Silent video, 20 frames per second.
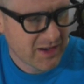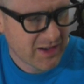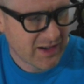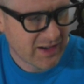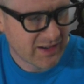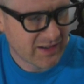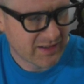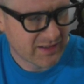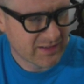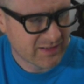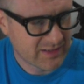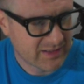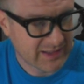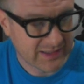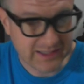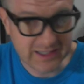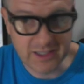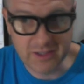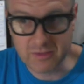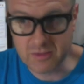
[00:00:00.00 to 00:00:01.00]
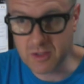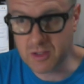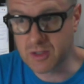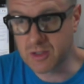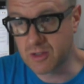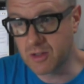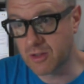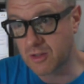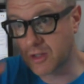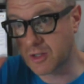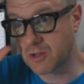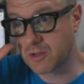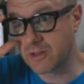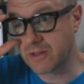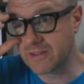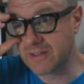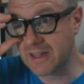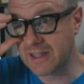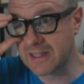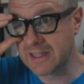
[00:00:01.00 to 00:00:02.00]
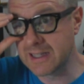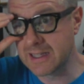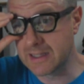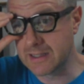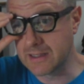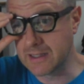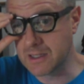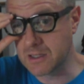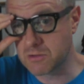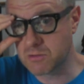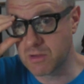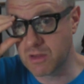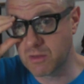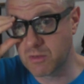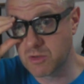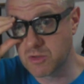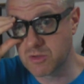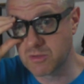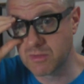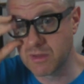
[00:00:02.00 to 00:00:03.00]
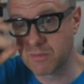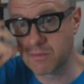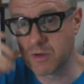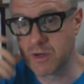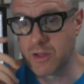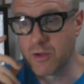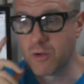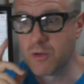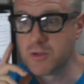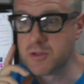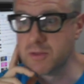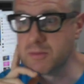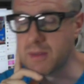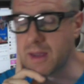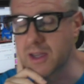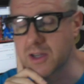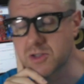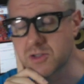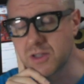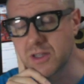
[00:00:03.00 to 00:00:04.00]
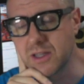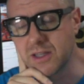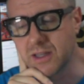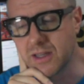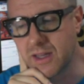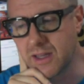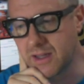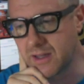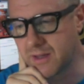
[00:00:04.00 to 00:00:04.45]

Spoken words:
I've got to go to Dalian next week, which will be pretty awesome actually.